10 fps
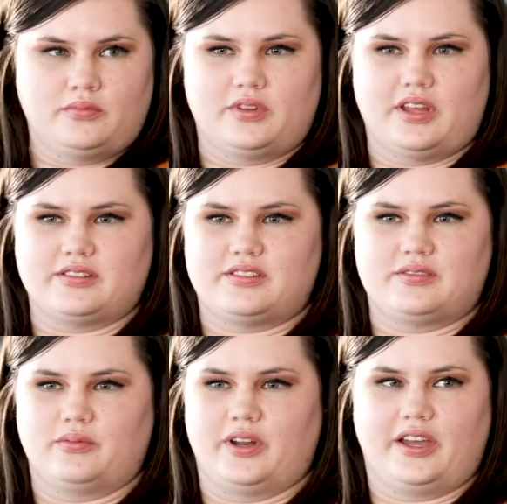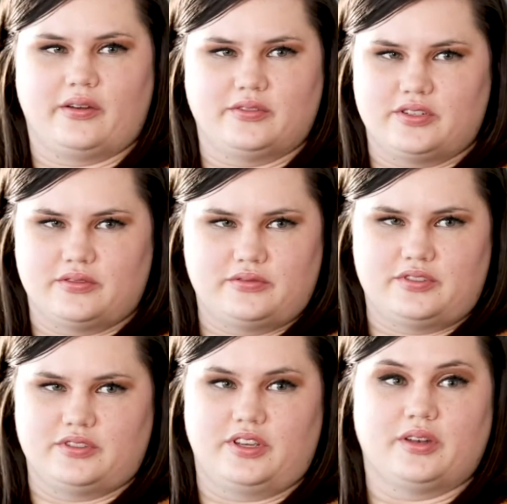That's what I go to
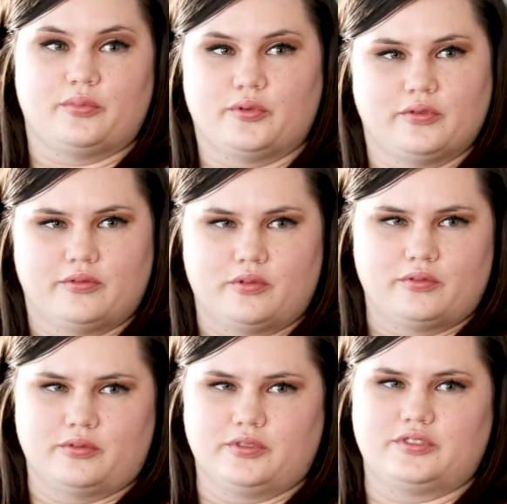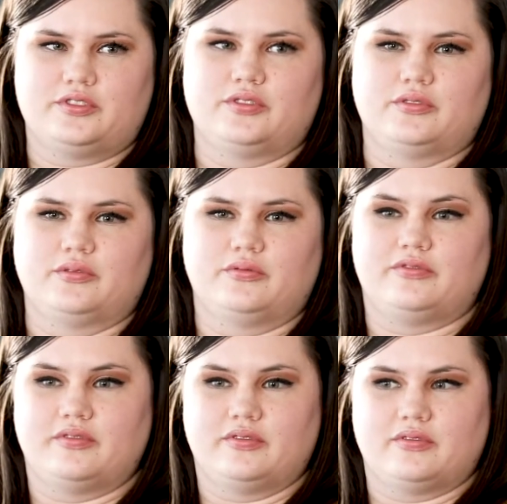get approval or to
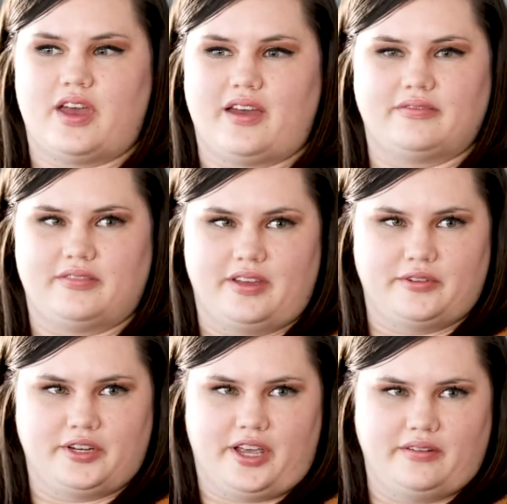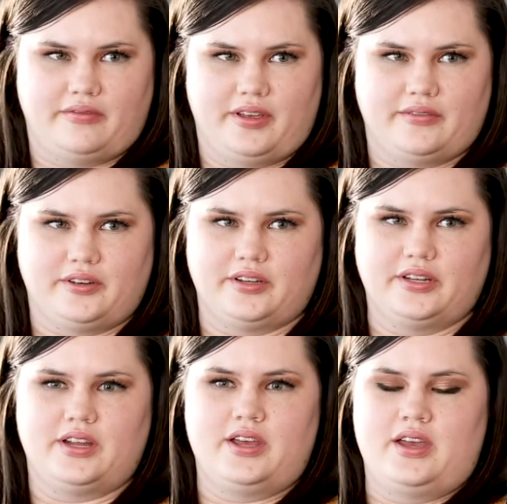have gain favor.
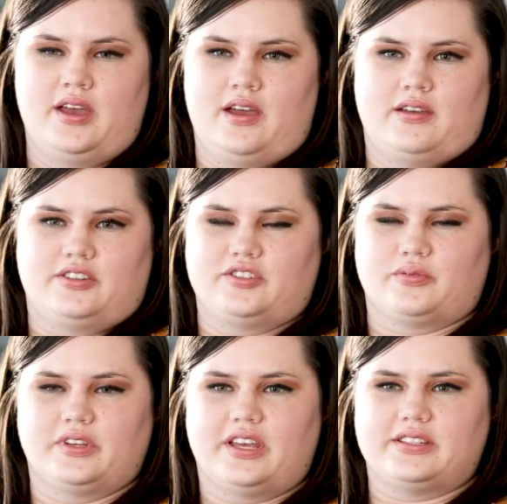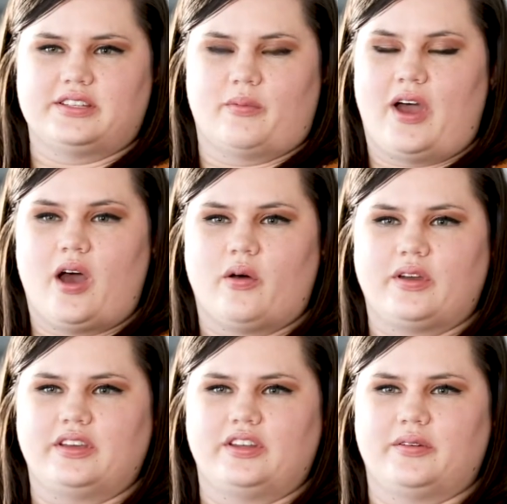And just realizing, wow,
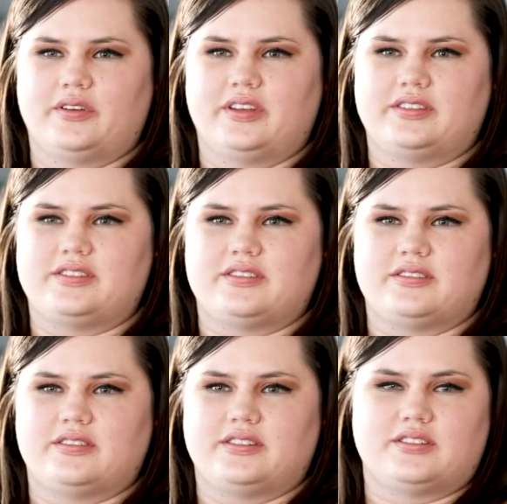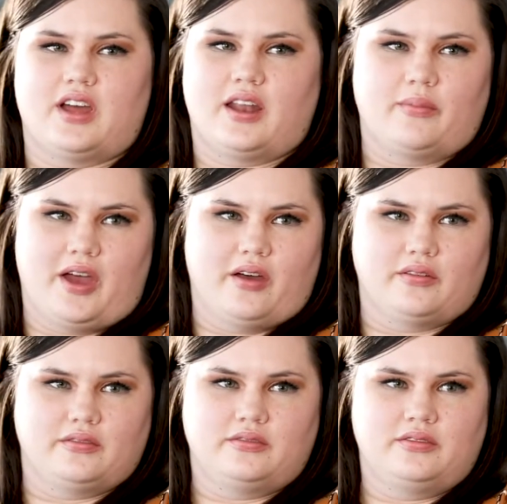it's not
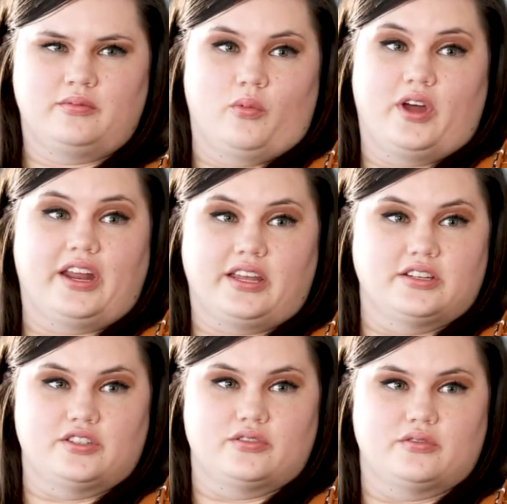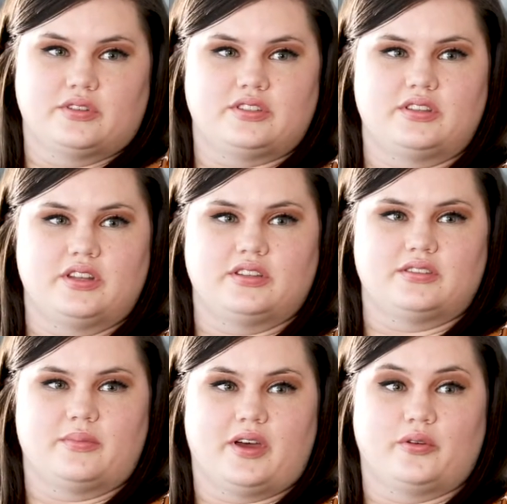about what I can do.
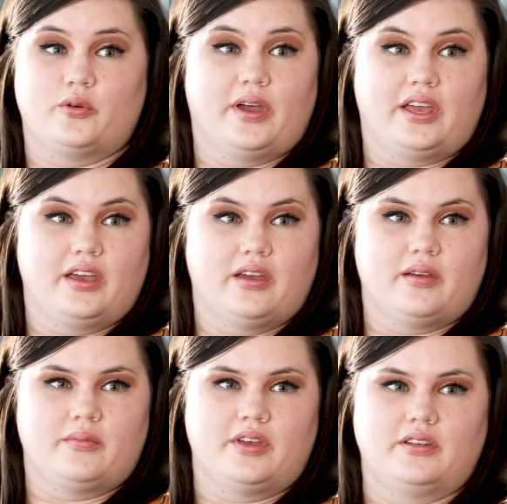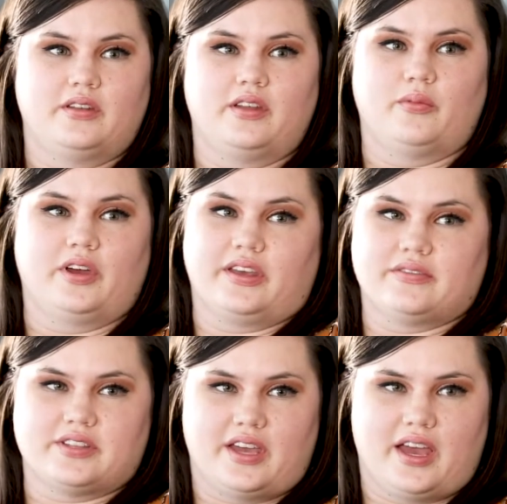It's about who I am and what
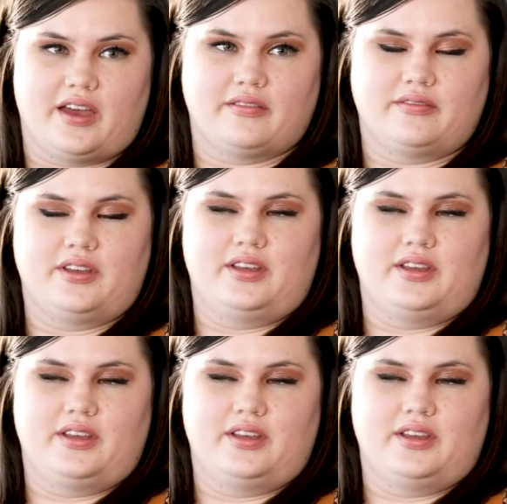gifts I have.